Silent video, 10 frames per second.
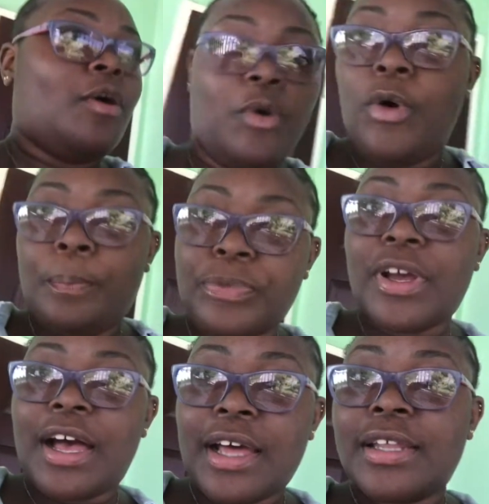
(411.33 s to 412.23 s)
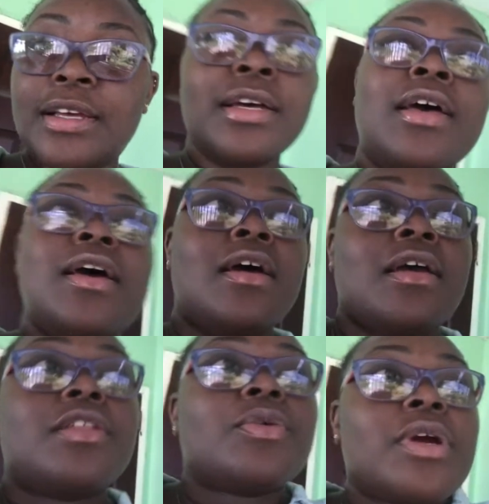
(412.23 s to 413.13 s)
hope to God,
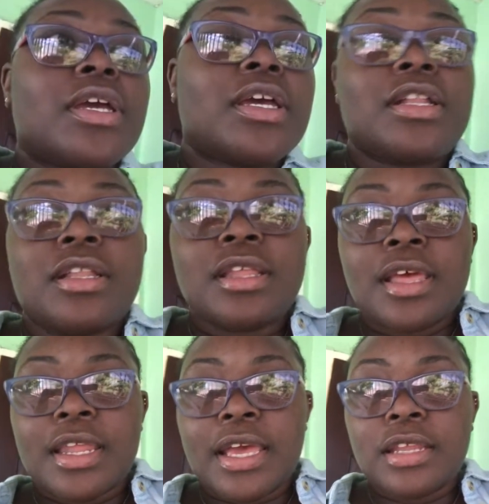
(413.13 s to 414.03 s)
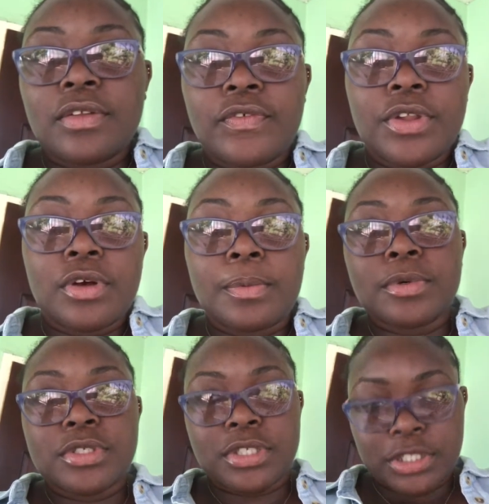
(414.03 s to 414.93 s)
it's working. And I edit the video, I'll
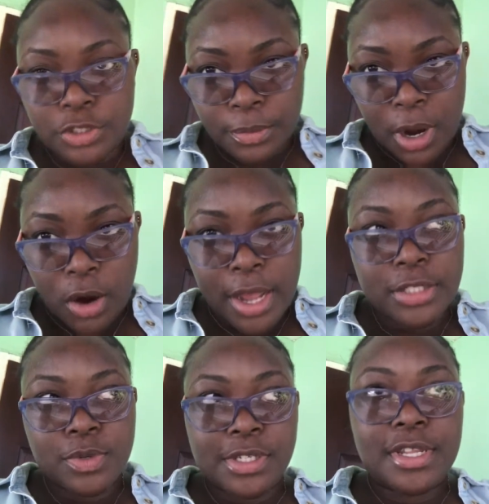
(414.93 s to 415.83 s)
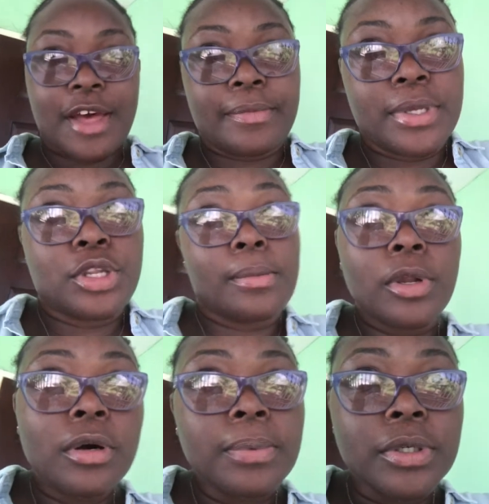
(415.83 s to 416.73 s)
post it tomorrow as well. So that will be
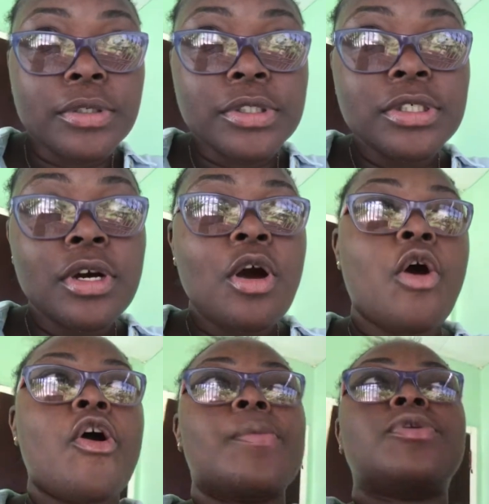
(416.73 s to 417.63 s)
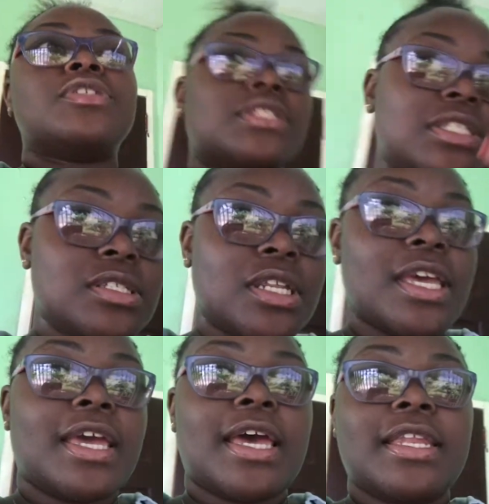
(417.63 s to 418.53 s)
double upload, or I'll post this
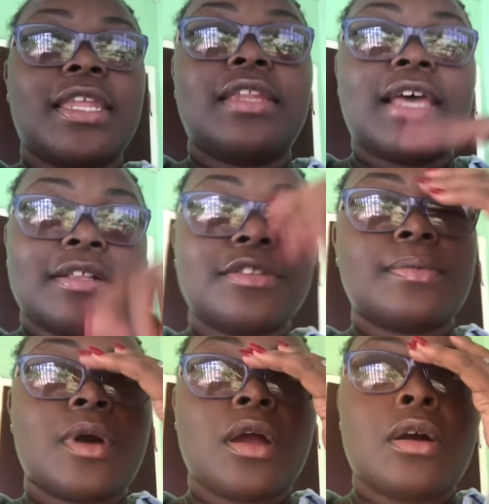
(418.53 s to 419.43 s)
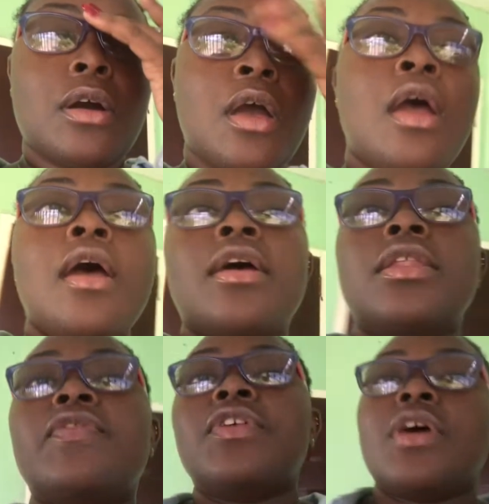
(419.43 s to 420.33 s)
today and then that tomorrow.
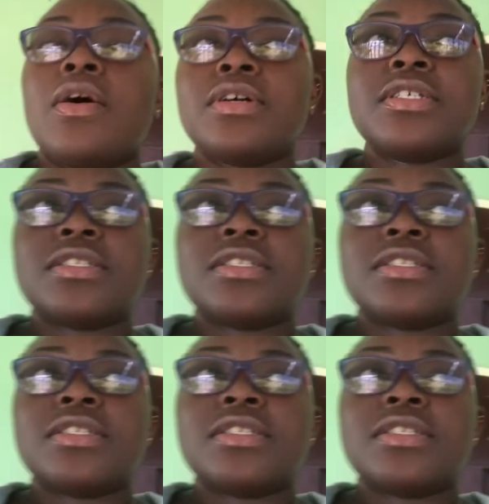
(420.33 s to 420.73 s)
In the video, I was